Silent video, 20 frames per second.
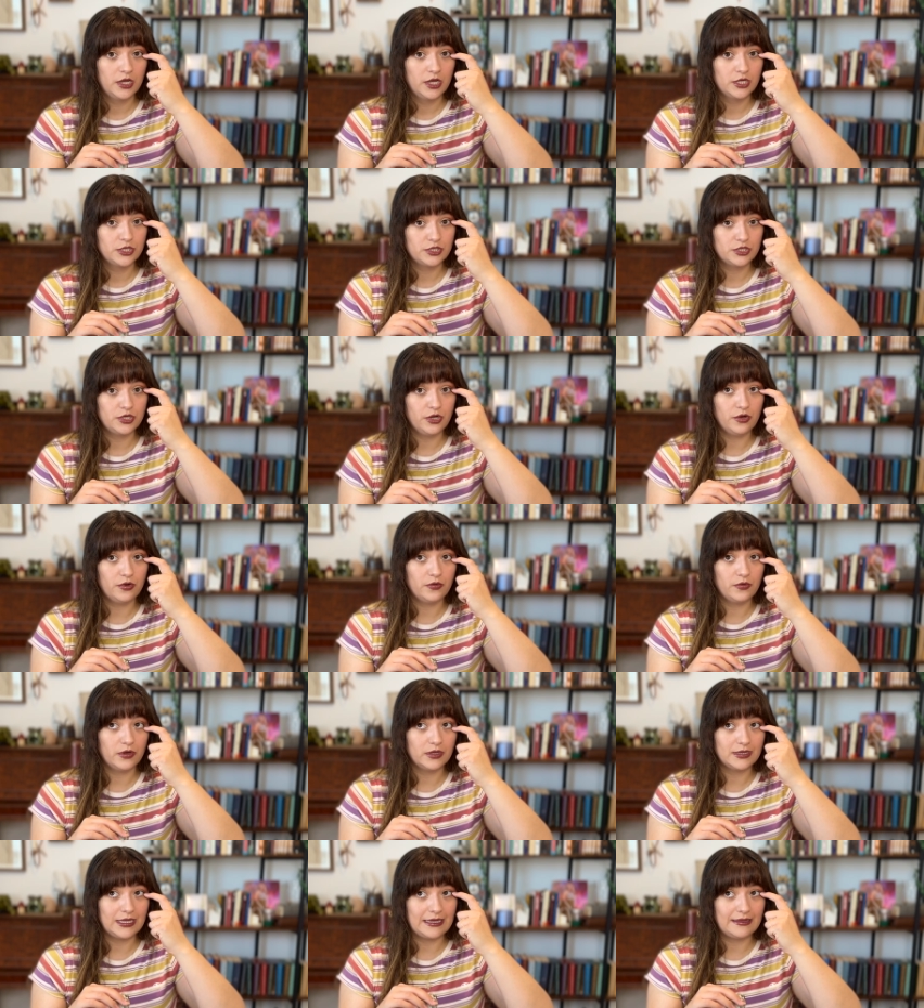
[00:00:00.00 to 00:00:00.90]

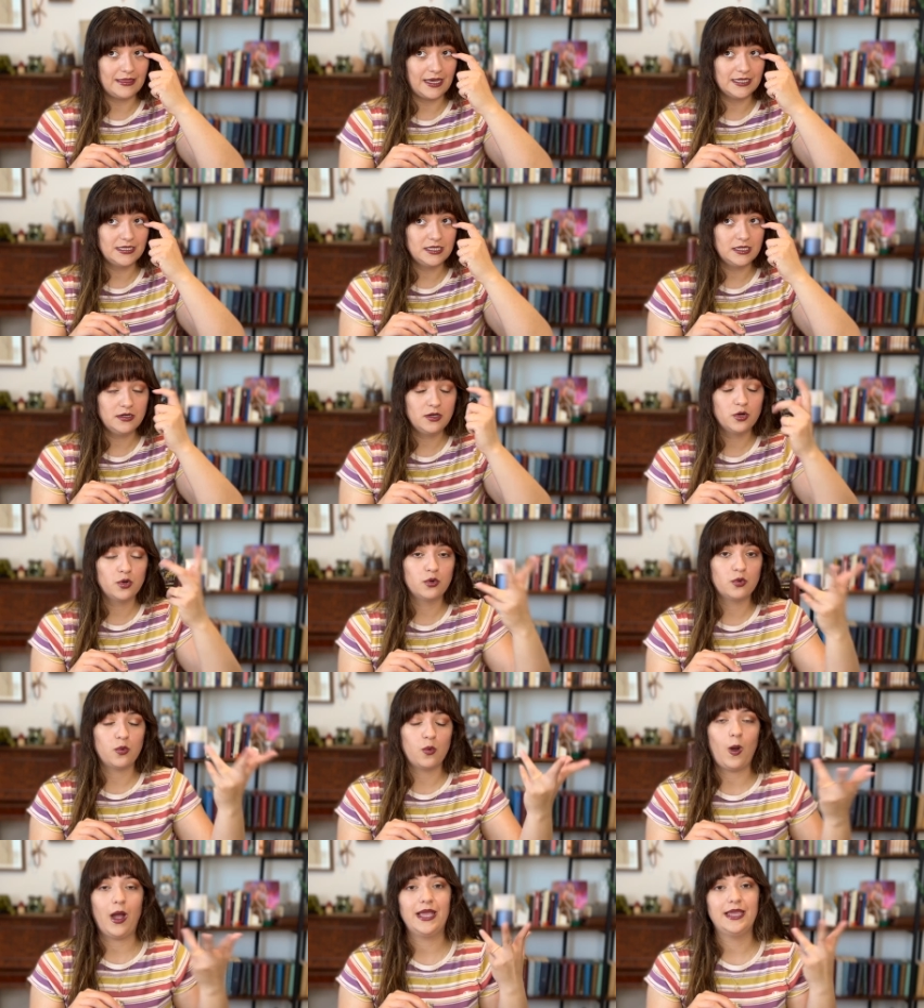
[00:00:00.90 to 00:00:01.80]
So like that's
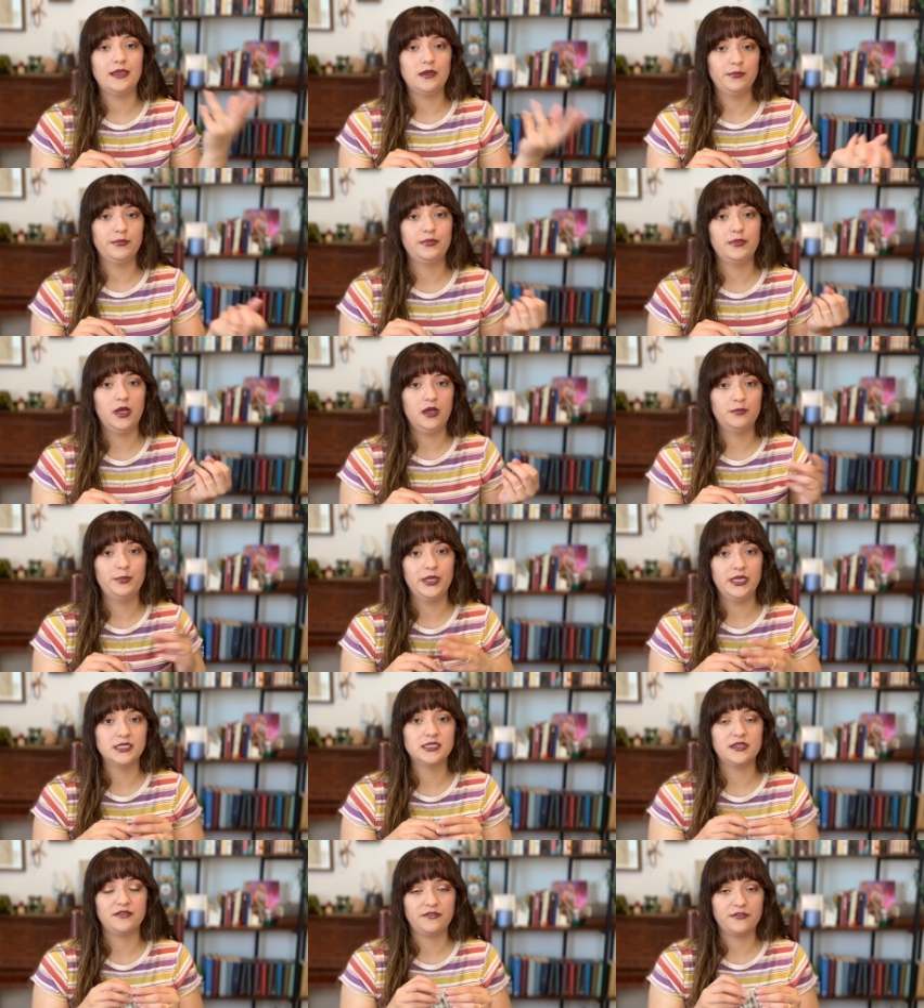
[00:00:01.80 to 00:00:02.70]
quite a
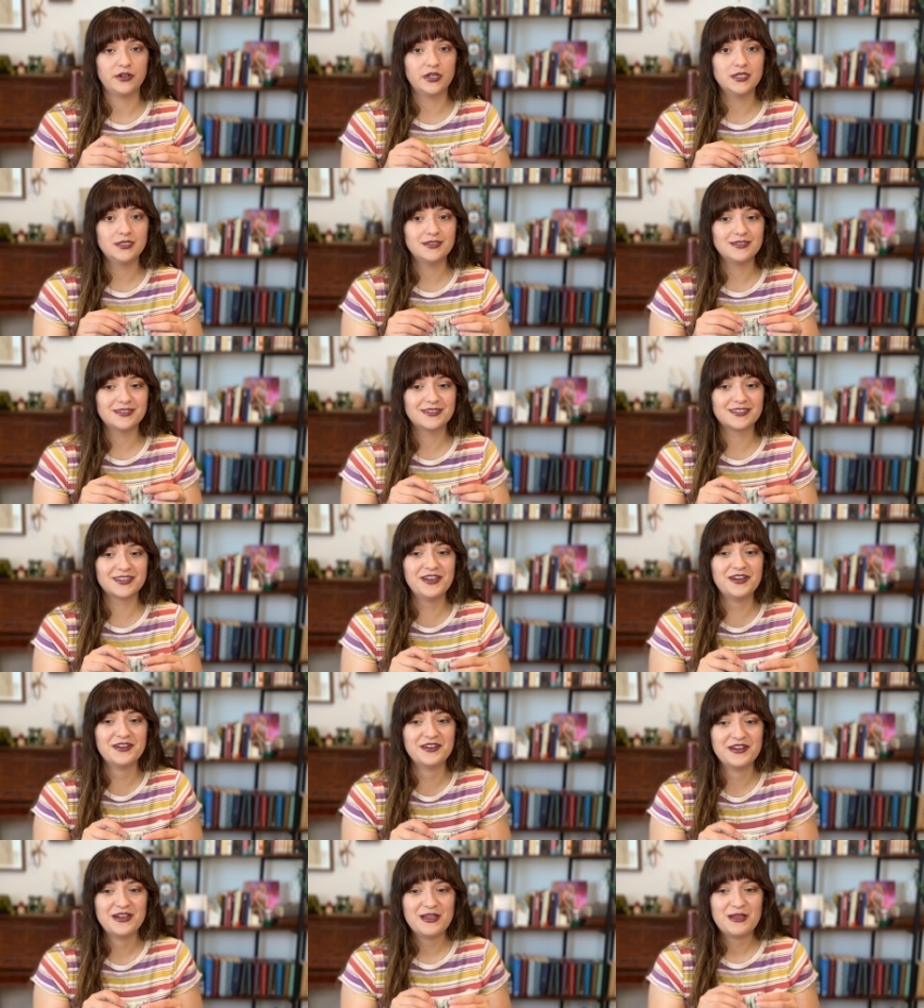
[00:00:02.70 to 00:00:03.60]
big difference
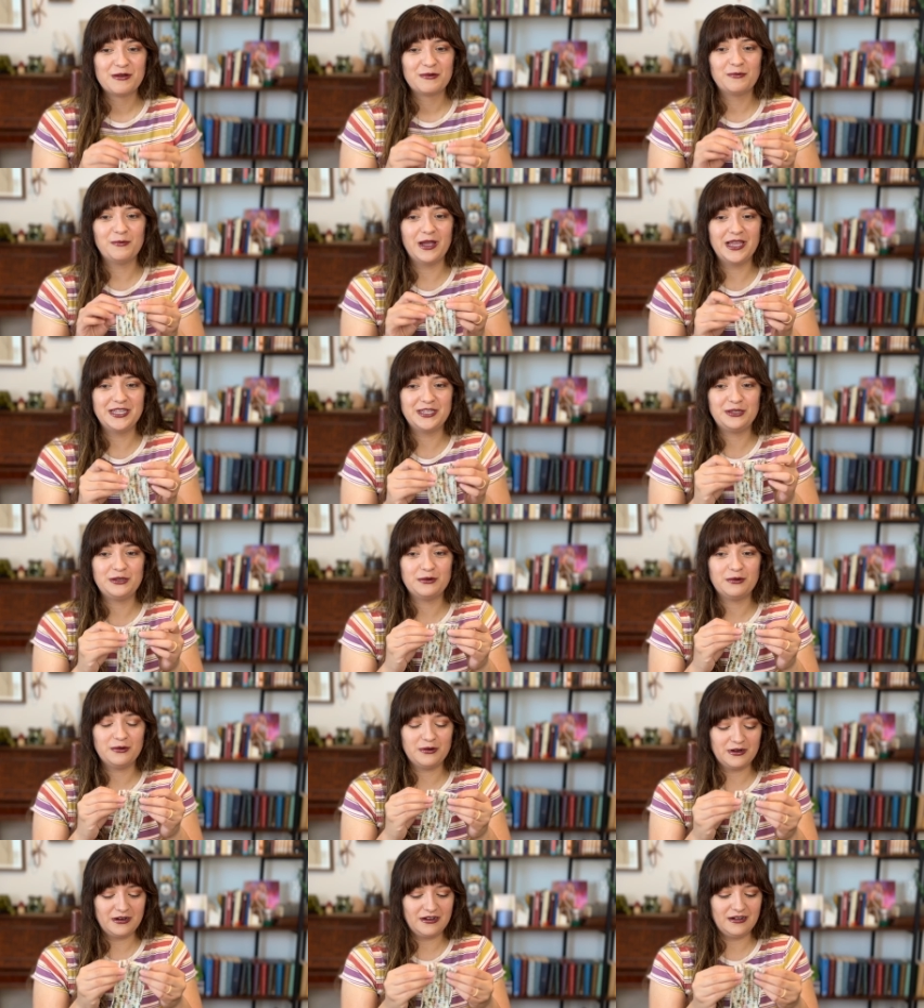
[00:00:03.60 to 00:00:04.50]
when
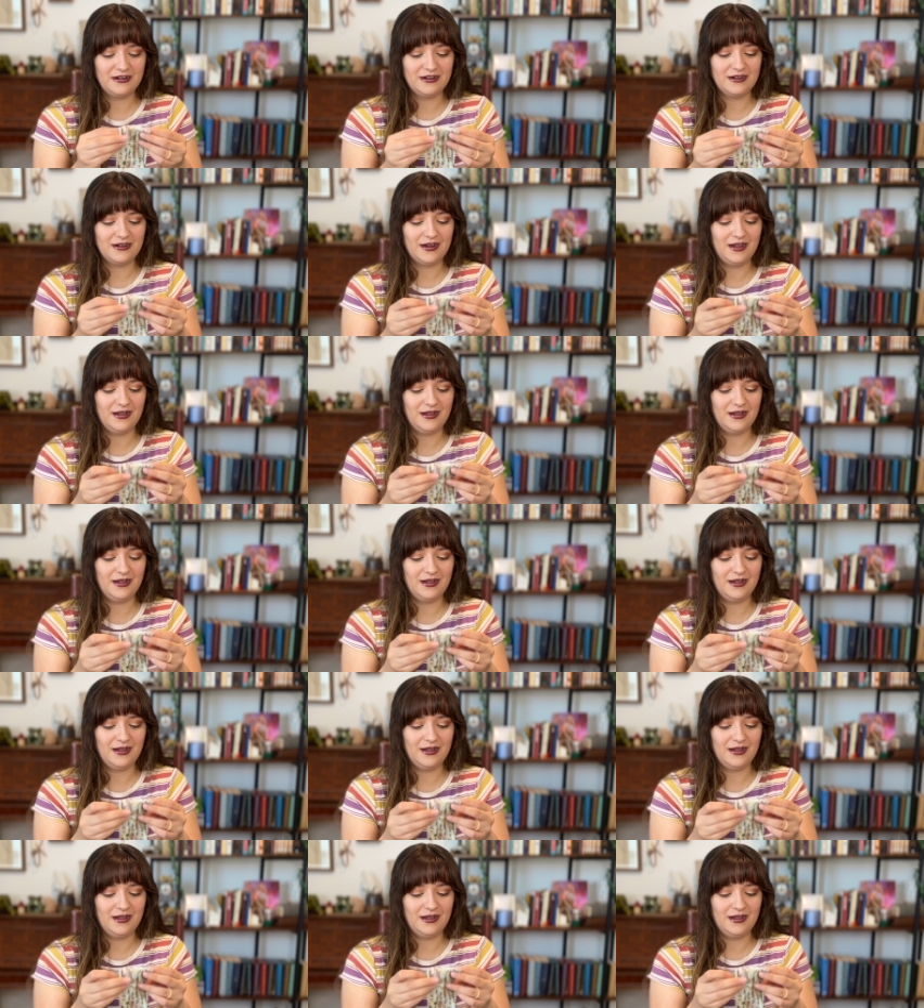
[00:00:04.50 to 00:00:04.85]
you're